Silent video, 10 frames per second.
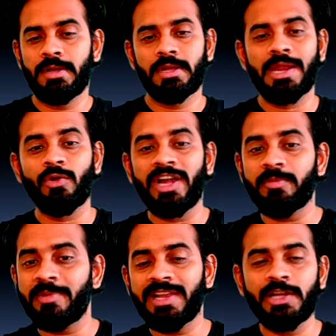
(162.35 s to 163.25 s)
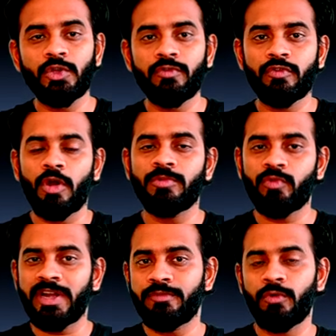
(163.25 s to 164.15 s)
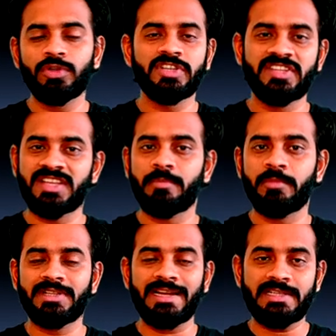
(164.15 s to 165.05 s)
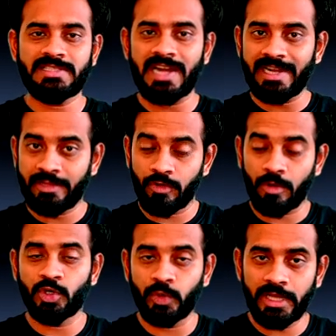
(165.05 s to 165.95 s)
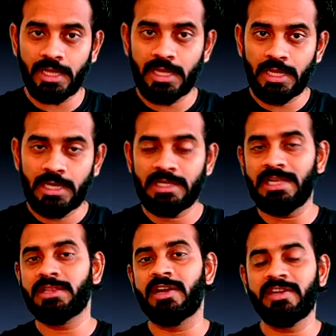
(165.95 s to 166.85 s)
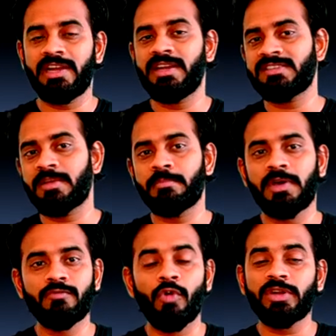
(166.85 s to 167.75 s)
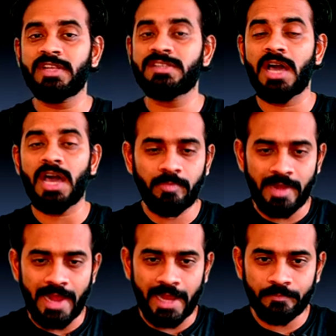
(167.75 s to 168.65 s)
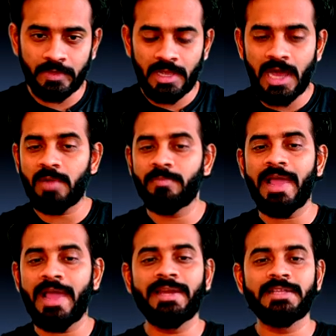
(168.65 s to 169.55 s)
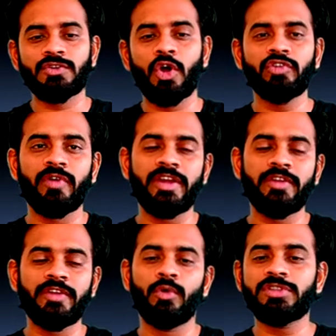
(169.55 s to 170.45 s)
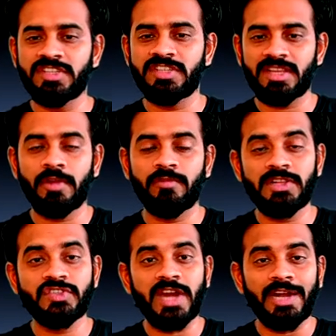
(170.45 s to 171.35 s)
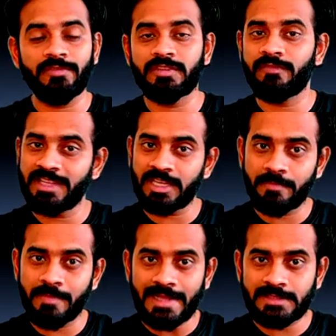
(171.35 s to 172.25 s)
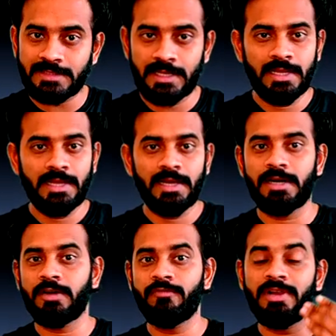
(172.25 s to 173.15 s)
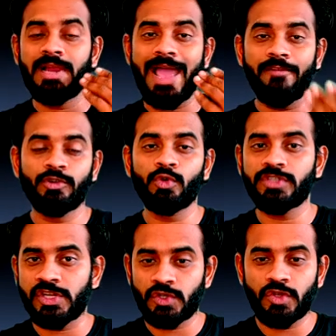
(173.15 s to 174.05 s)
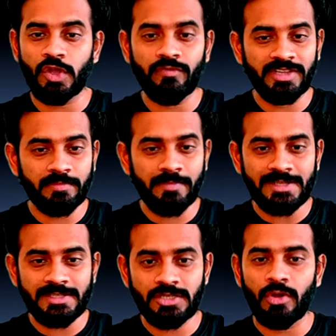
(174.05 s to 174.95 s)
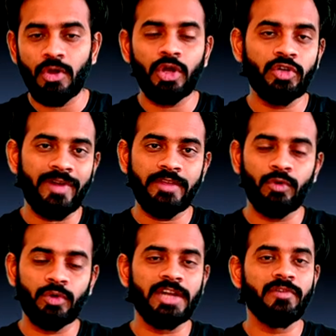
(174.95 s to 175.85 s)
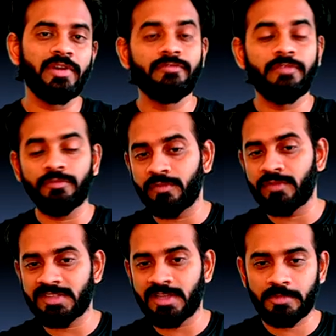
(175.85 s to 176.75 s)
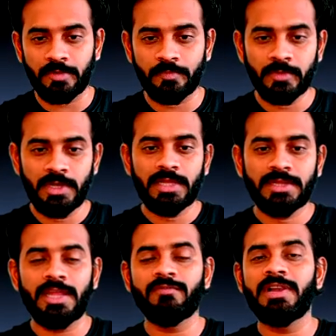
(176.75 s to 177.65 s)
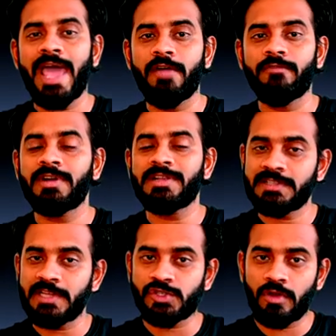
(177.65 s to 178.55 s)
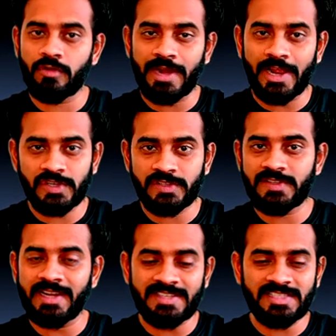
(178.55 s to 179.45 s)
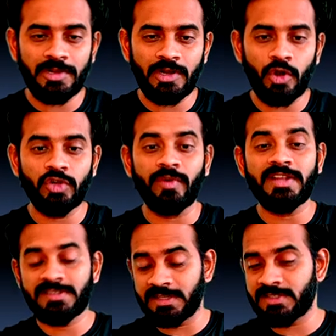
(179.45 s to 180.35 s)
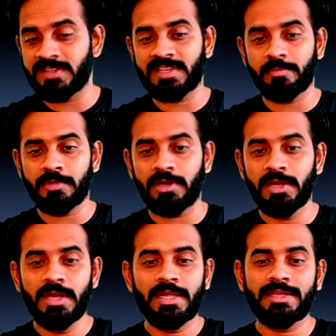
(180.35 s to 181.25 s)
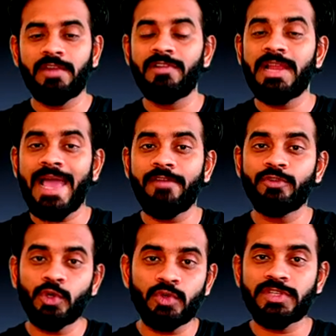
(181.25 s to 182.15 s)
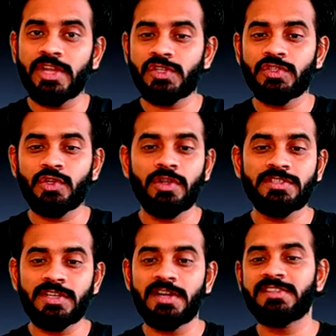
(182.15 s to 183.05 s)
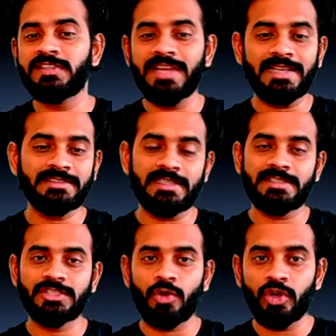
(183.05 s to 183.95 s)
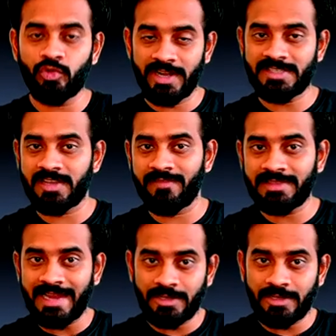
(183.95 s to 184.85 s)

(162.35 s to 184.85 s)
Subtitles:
Now let me tell you from 24th December, that is starting from today till 30th December, what is our plan. Our plan is on 24th December we'll start with Vedic Maths. We'll have two sessions on Vedic Maths on 24th and 25th of December. Then we'll have one session of fractions and decimal on 26th December. Then we'll have two sessions on surds indices on 27th and